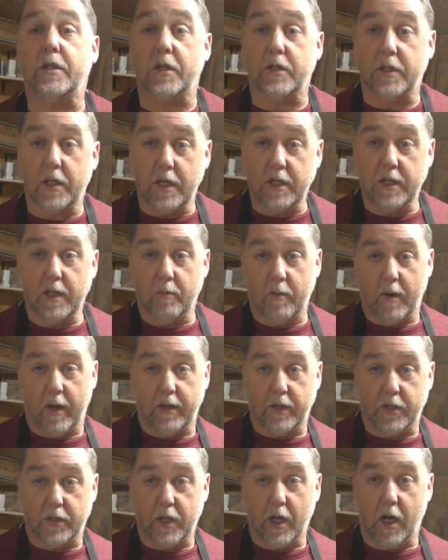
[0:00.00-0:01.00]
There's the easy way
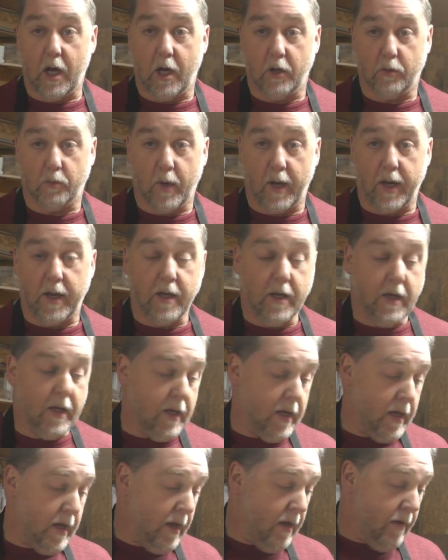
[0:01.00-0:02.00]
and there's the hard way.
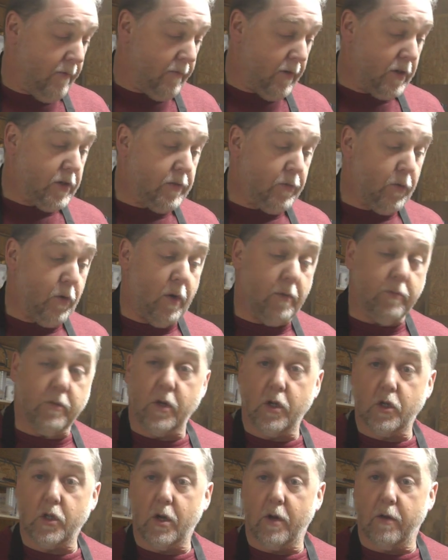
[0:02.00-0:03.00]
First of all, I'm
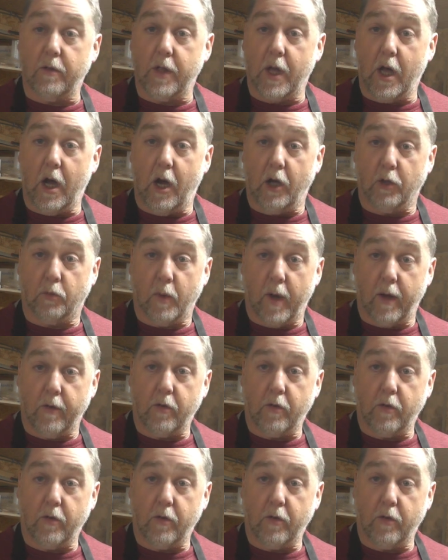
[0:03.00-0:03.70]
going to show you the hard way.